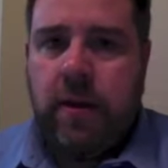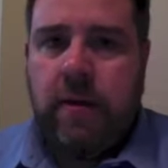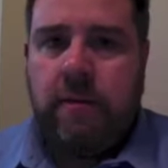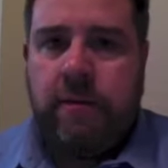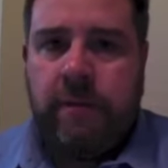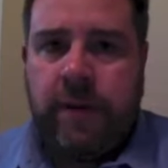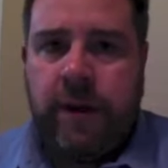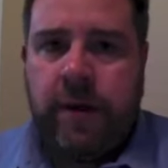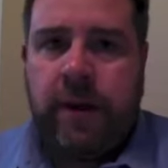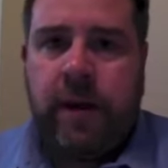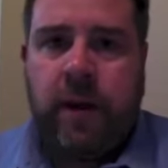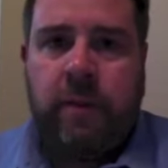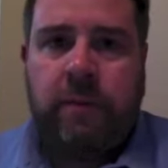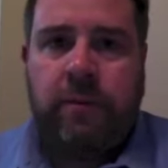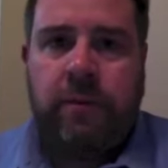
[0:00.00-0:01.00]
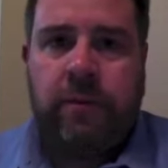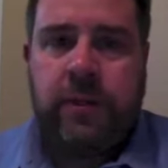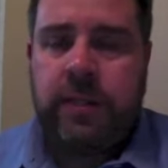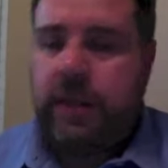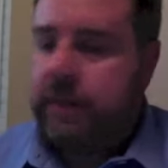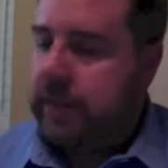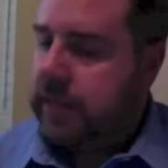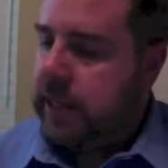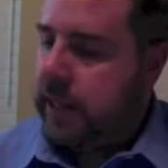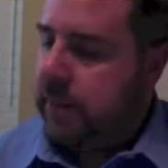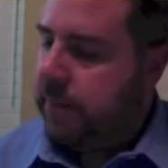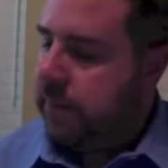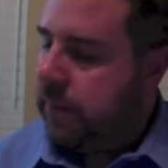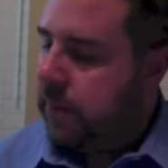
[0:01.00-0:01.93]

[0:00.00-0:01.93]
very helpful in saving time.